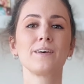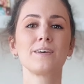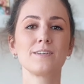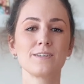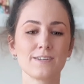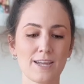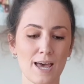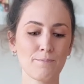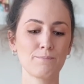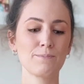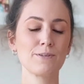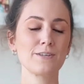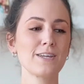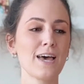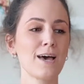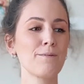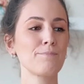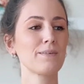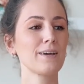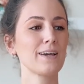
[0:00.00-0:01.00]
stamp,
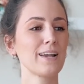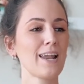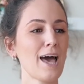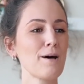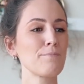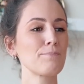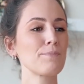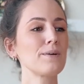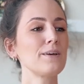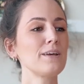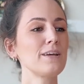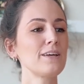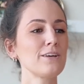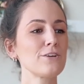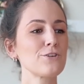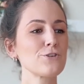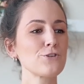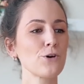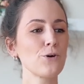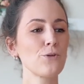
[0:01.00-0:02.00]
stamp, clap.
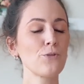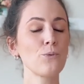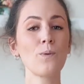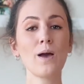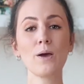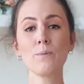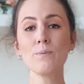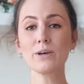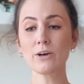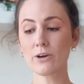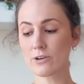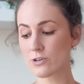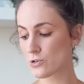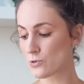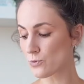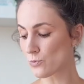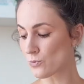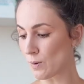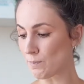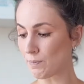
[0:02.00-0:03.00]
So the way we're going
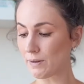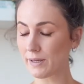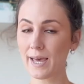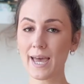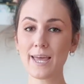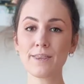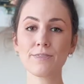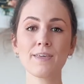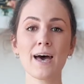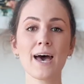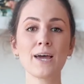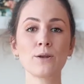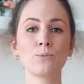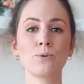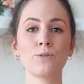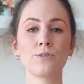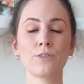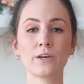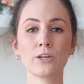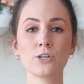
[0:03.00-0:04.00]
to replicate that
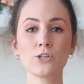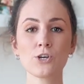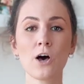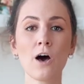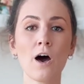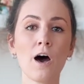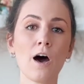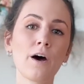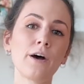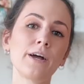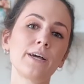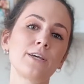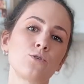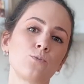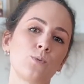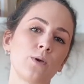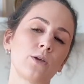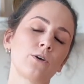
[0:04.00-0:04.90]
with the guitar is we're